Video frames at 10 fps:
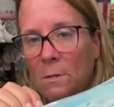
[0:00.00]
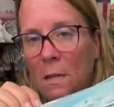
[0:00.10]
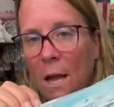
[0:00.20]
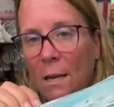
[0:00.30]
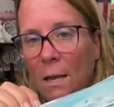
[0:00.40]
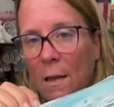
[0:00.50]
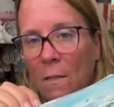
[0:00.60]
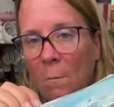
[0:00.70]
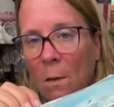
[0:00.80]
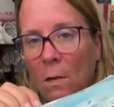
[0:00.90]
It's kind of
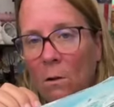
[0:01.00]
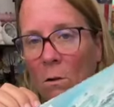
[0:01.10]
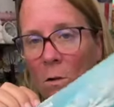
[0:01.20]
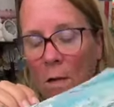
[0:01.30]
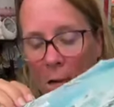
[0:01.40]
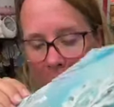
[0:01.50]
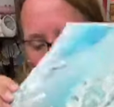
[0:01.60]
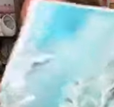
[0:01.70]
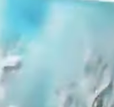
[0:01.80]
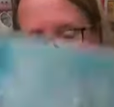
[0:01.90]
in the middle,
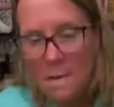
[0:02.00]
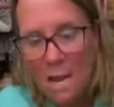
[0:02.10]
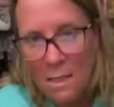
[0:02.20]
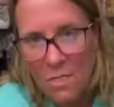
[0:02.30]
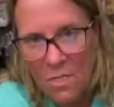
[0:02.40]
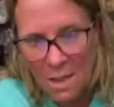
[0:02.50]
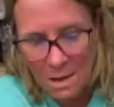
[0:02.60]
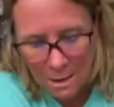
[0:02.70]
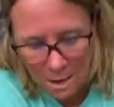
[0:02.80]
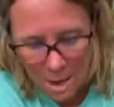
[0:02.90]
but it's not the
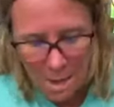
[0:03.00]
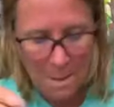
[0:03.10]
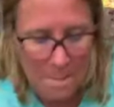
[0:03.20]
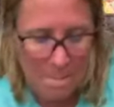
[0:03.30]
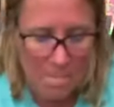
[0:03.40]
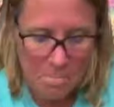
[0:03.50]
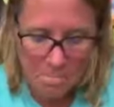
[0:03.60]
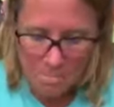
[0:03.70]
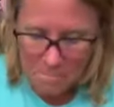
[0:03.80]
thin um,